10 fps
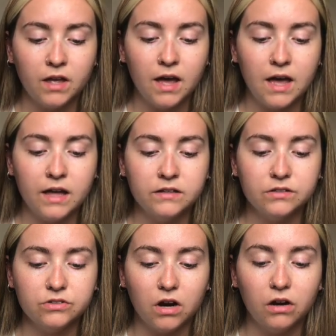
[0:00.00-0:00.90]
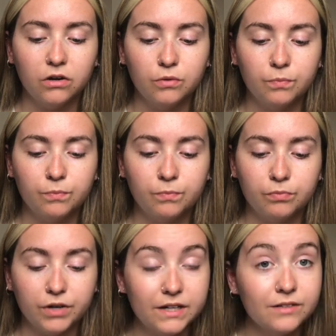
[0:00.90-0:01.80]
and Dara Ó
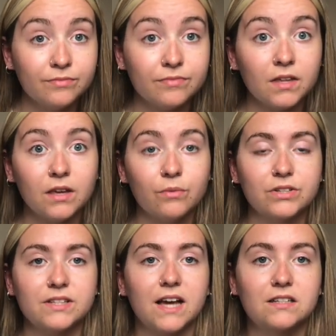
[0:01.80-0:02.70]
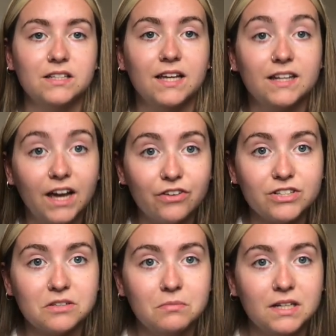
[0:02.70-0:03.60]
Briain, which is actually an
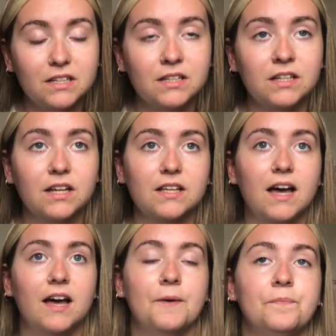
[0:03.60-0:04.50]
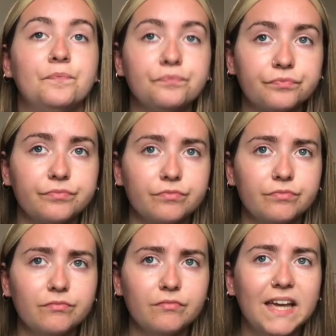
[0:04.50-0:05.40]
Irish comedian,
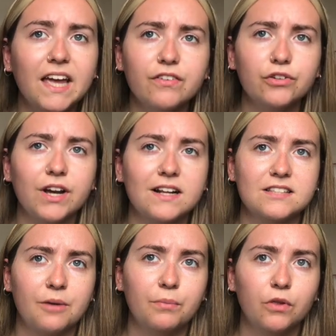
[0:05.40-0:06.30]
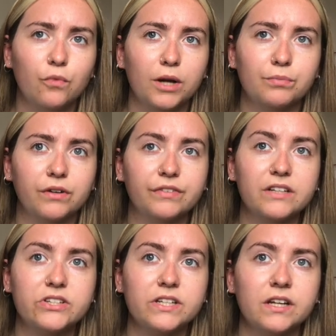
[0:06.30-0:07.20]
he gave a great example of white
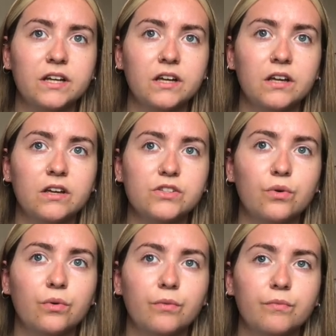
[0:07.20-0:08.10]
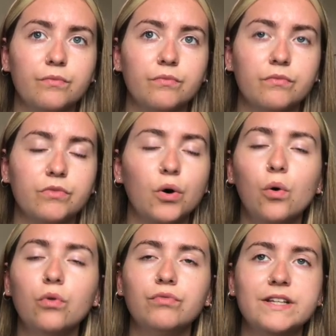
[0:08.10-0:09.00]
privilege. So the
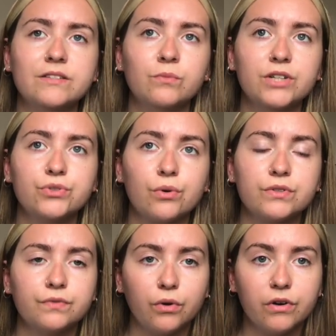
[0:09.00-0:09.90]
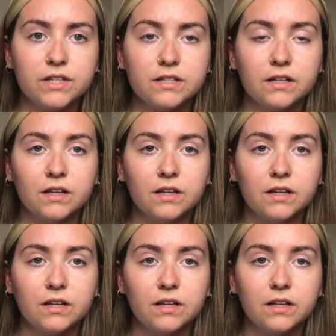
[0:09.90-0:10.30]
whole reason why George Floyd